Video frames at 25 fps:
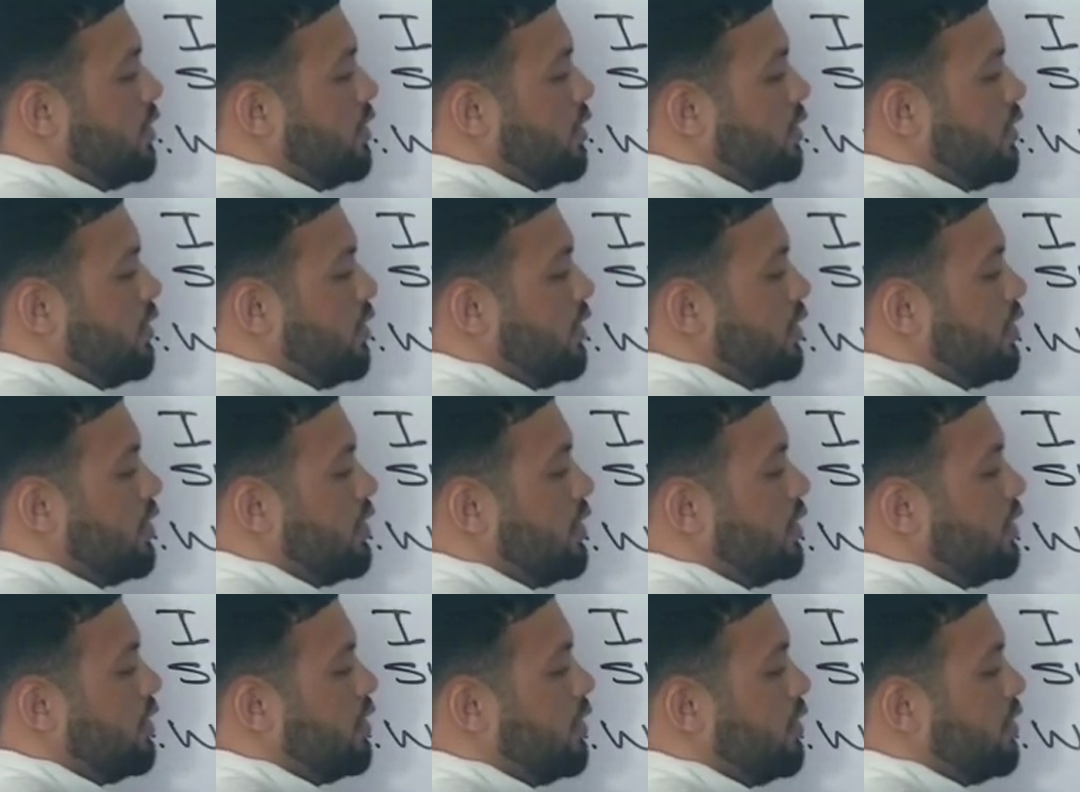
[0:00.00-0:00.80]

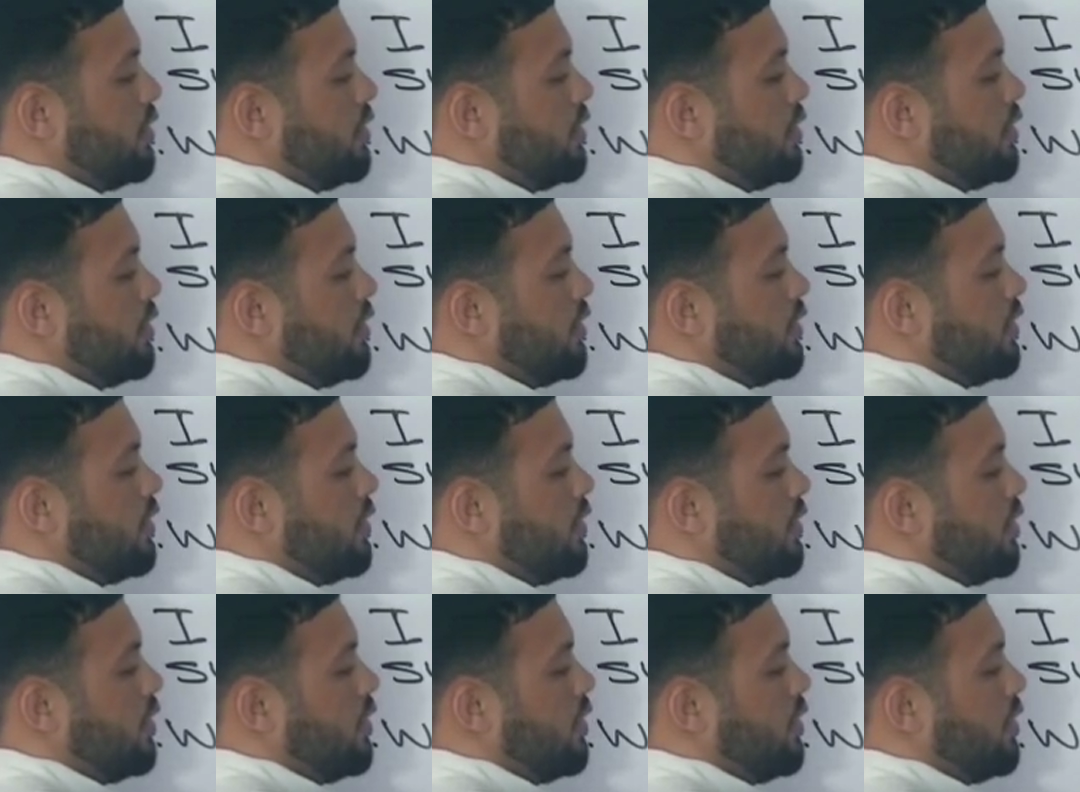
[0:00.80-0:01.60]
learn.
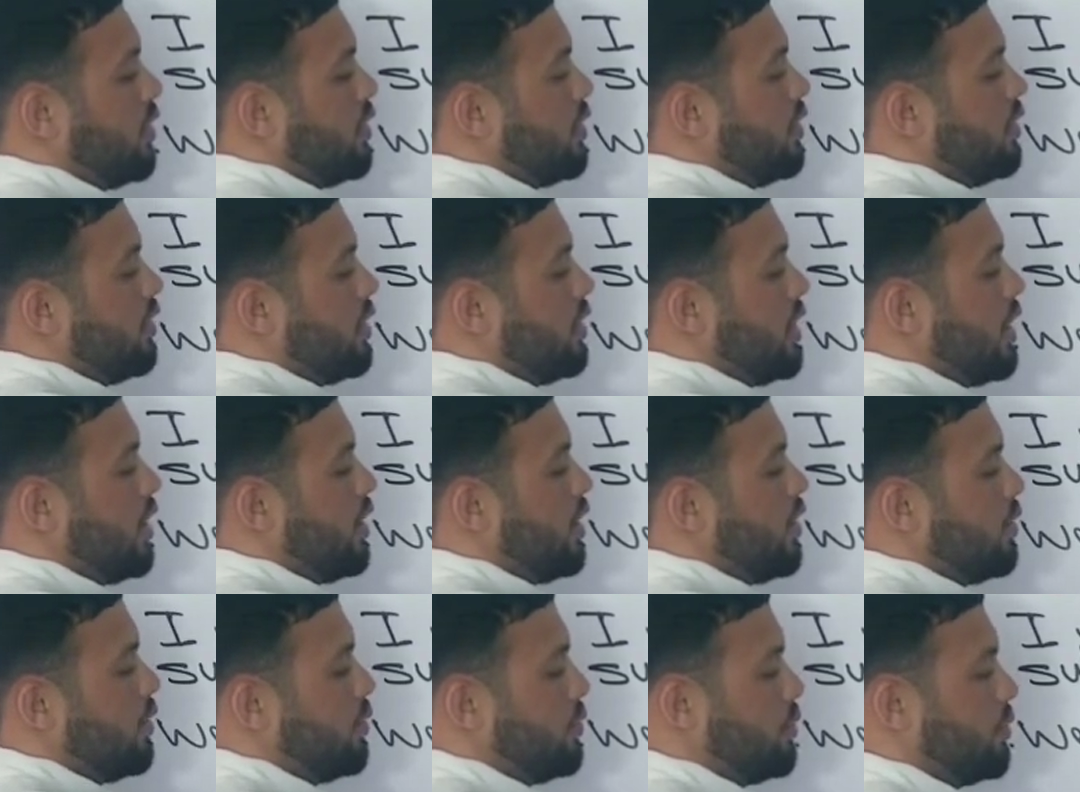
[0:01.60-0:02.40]

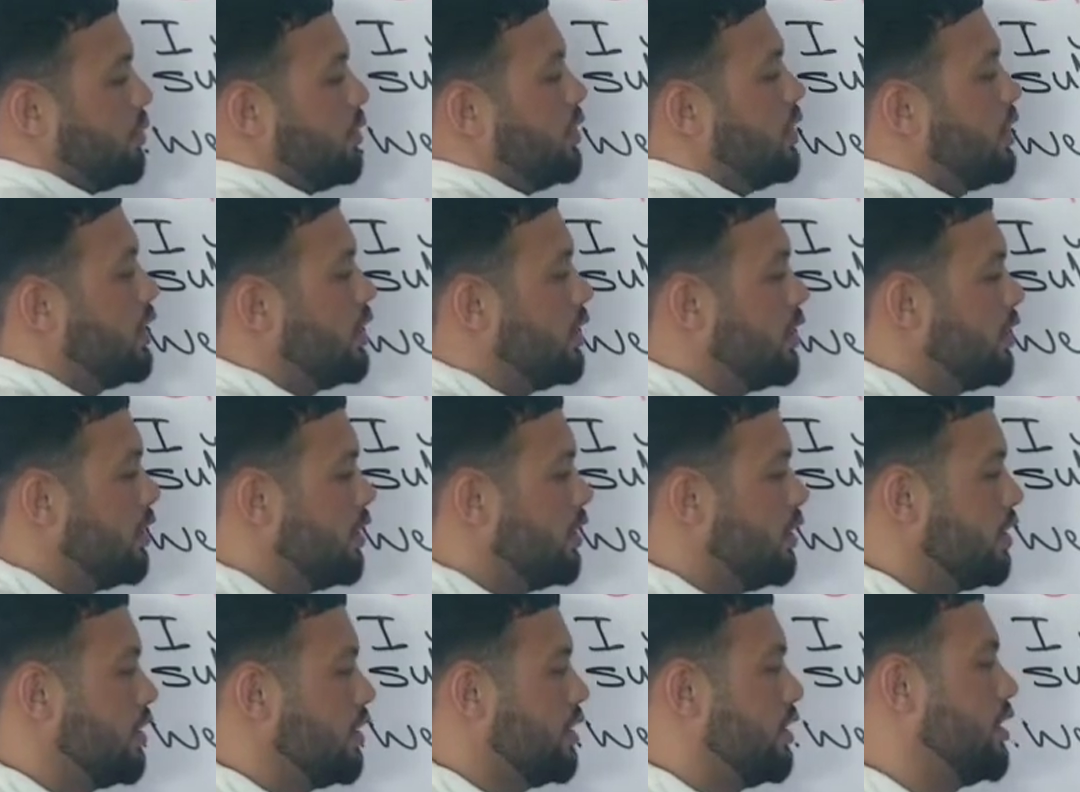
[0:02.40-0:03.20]
Now
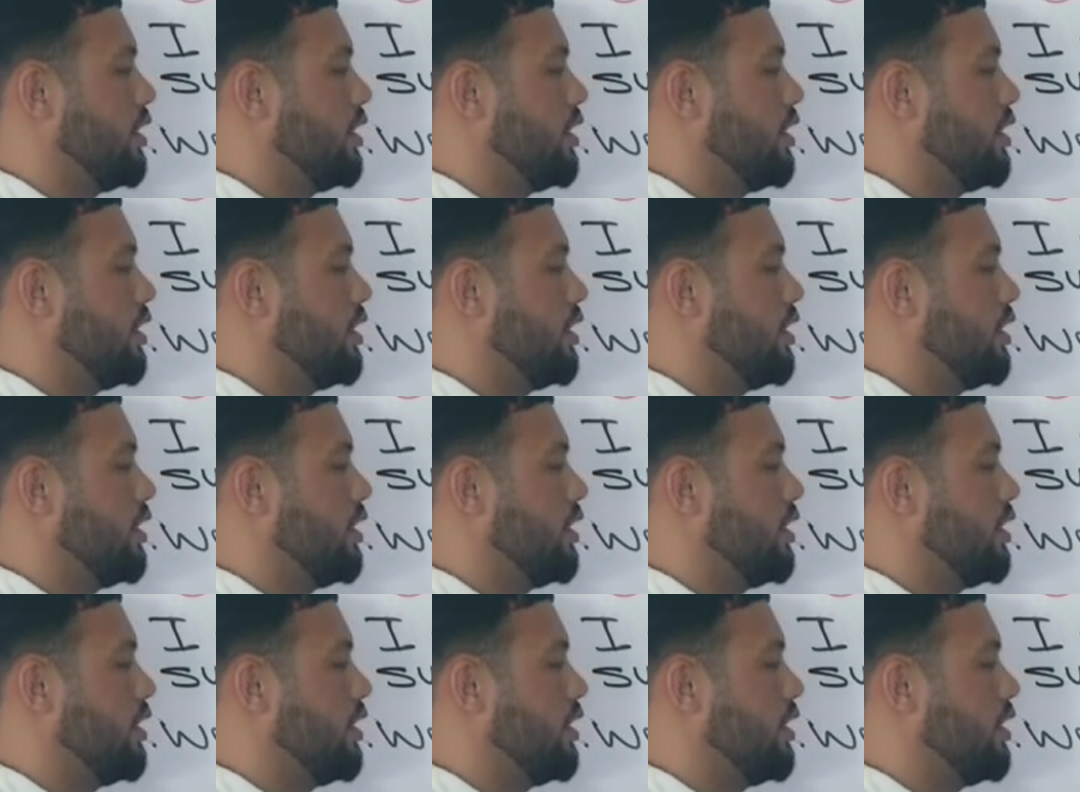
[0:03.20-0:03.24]
learn,